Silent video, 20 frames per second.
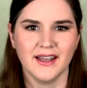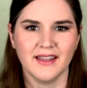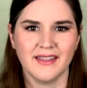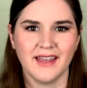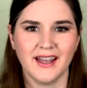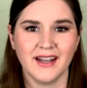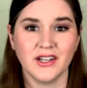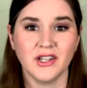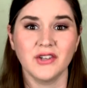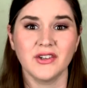
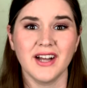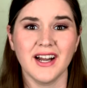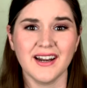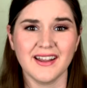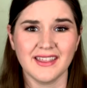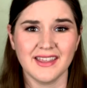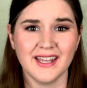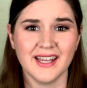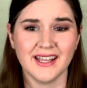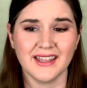then you got
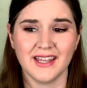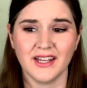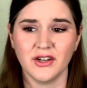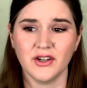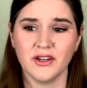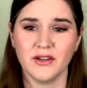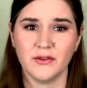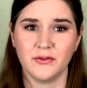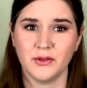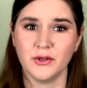to think that
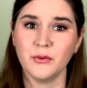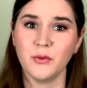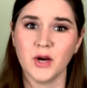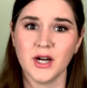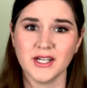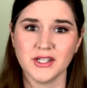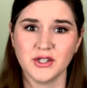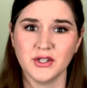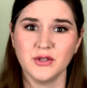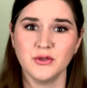if you
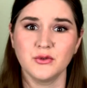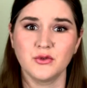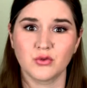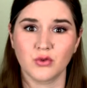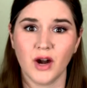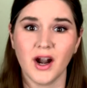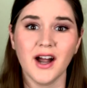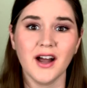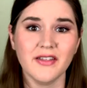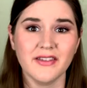want to
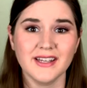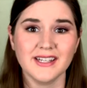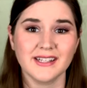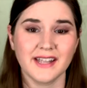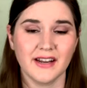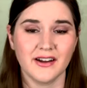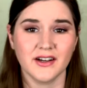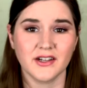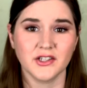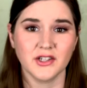draw this
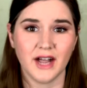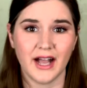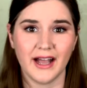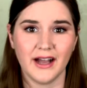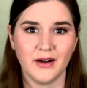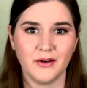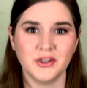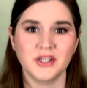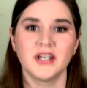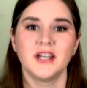character
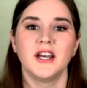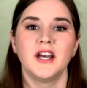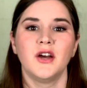out